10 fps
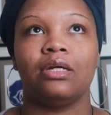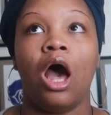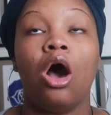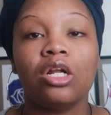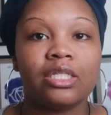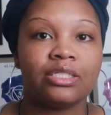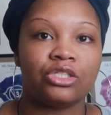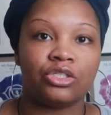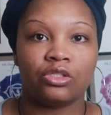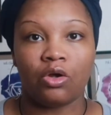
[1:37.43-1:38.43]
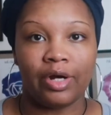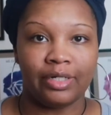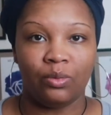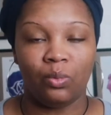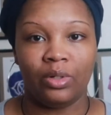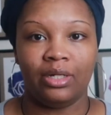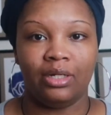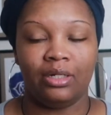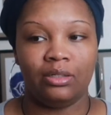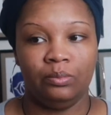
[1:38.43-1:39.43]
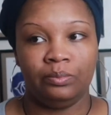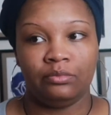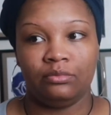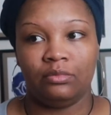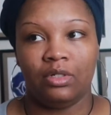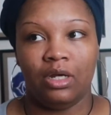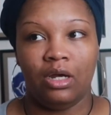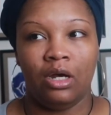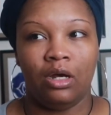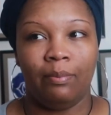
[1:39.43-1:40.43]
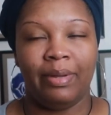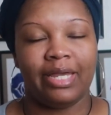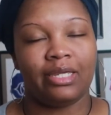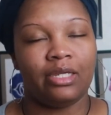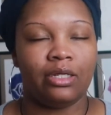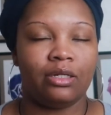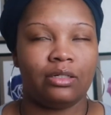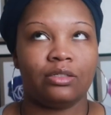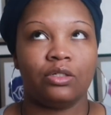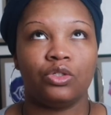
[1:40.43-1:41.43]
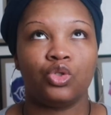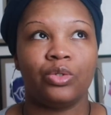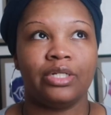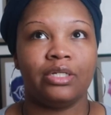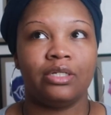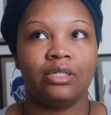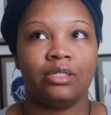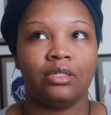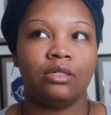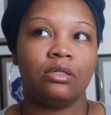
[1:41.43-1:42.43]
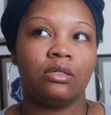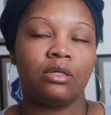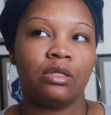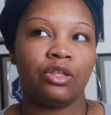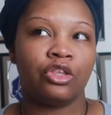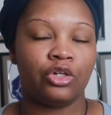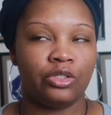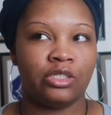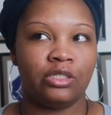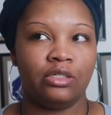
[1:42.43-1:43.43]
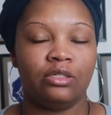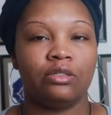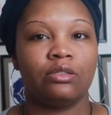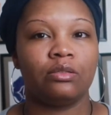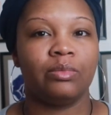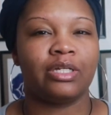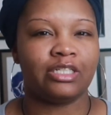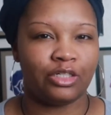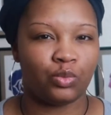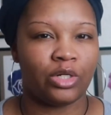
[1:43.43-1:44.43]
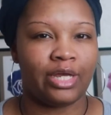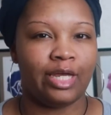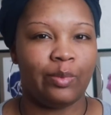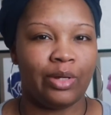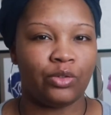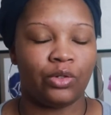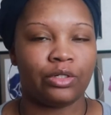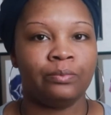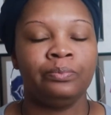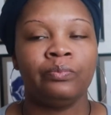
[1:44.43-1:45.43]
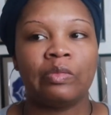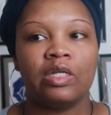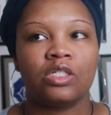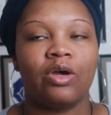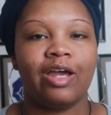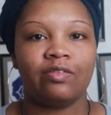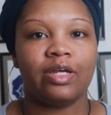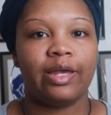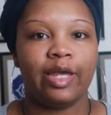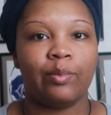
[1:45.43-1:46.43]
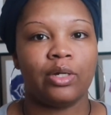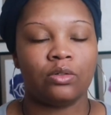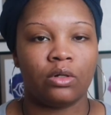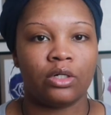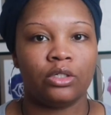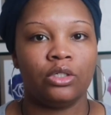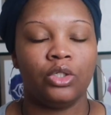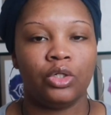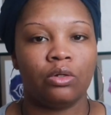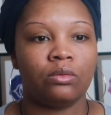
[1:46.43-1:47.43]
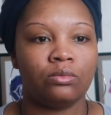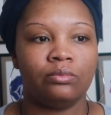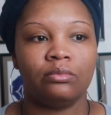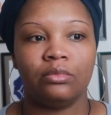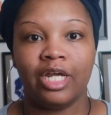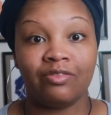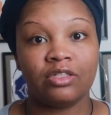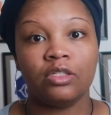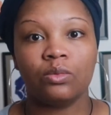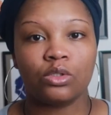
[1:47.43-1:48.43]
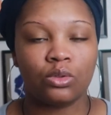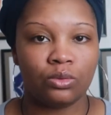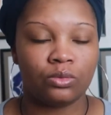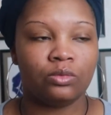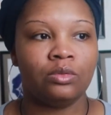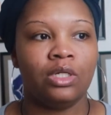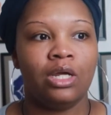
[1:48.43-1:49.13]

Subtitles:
all of this started when back in 2013, because that is when I had my daughter. So after I had my daughter, you know, everything was cool.